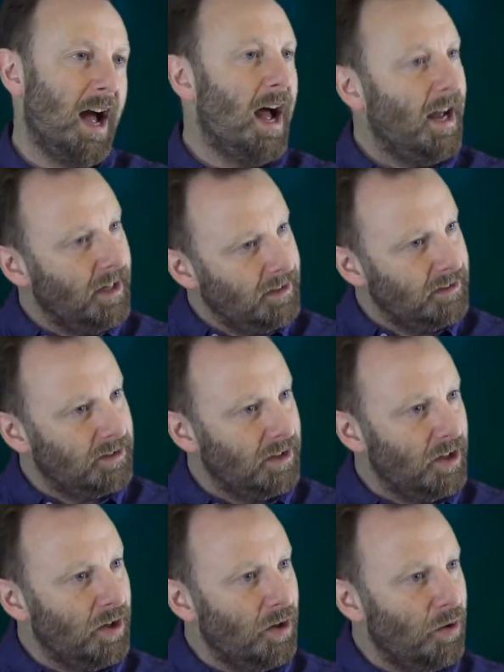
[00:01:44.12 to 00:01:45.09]
and
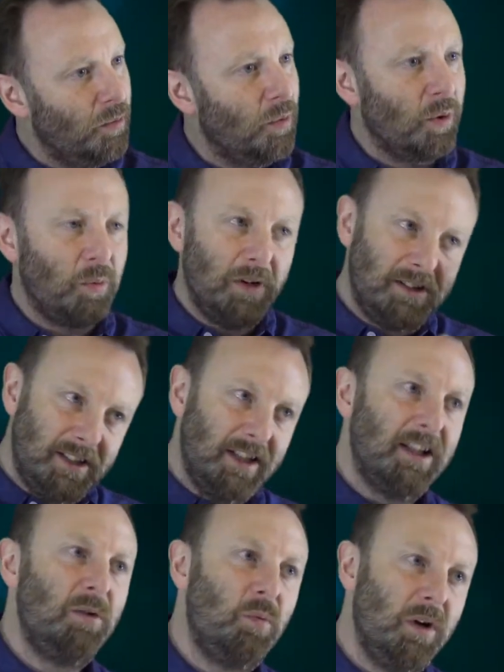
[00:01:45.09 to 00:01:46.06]
what we're
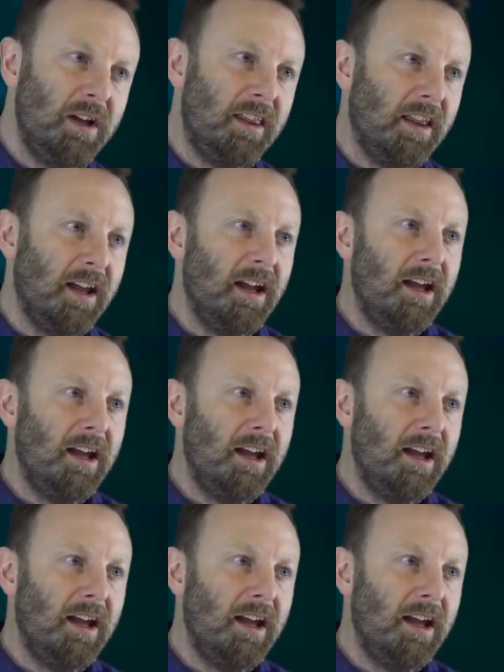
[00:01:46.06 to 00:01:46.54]
dealing with